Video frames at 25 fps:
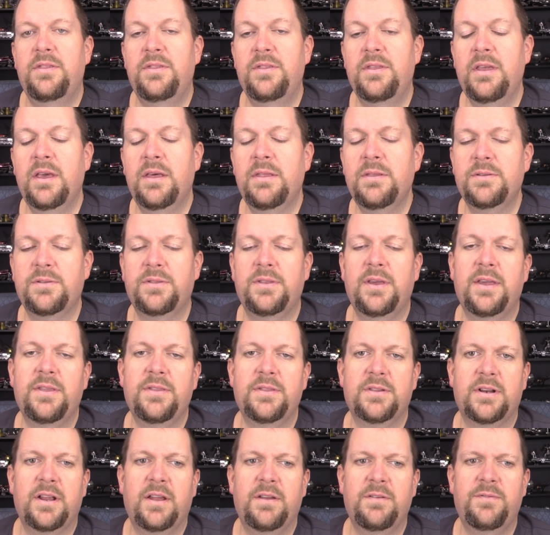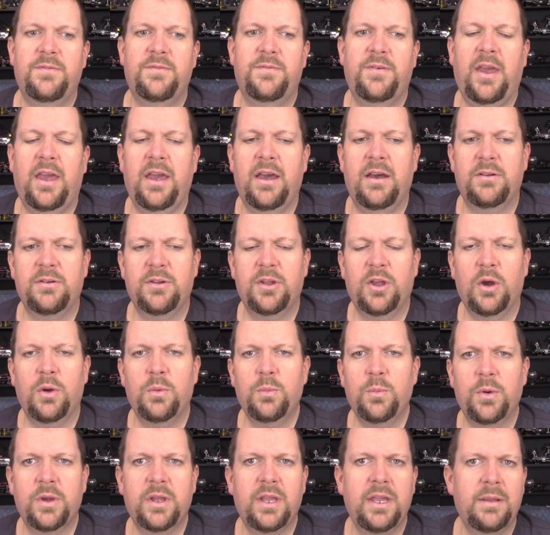And the other thing that I found,
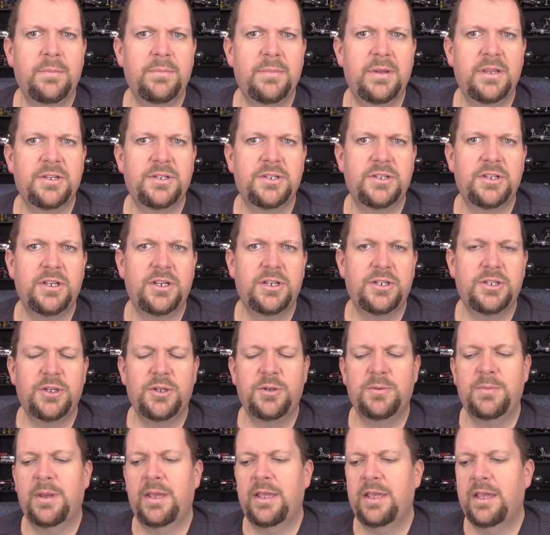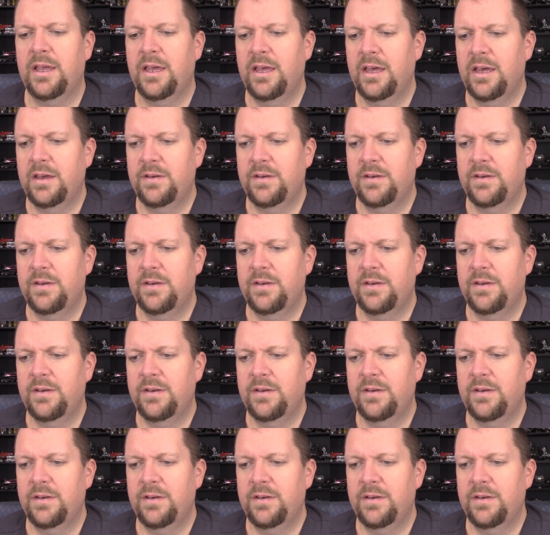CodeWookiee had mentioned it to me,